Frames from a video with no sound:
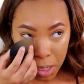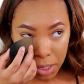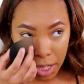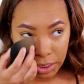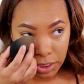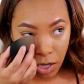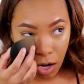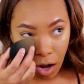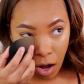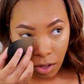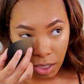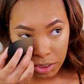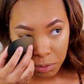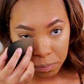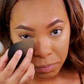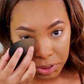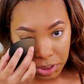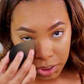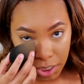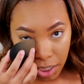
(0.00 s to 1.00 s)
That's all
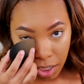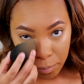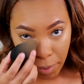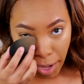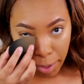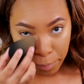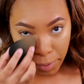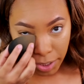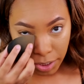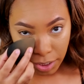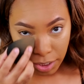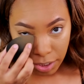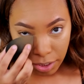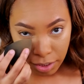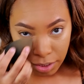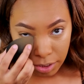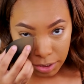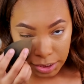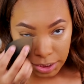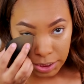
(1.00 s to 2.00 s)
it's missing, in my
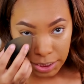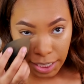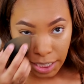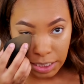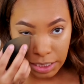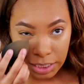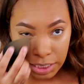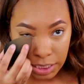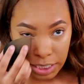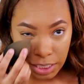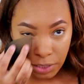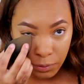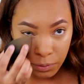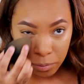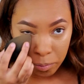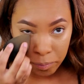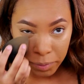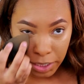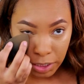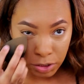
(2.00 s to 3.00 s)
opinion. Because it's, like, a
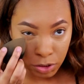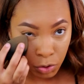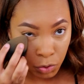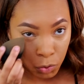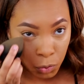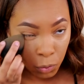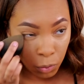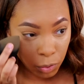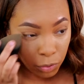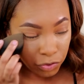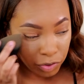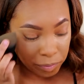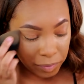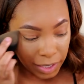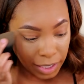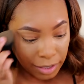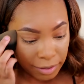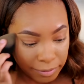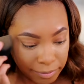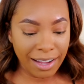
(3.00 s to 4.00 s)
little bit too cool for
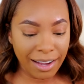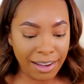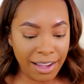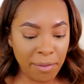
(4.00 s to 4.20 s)
me.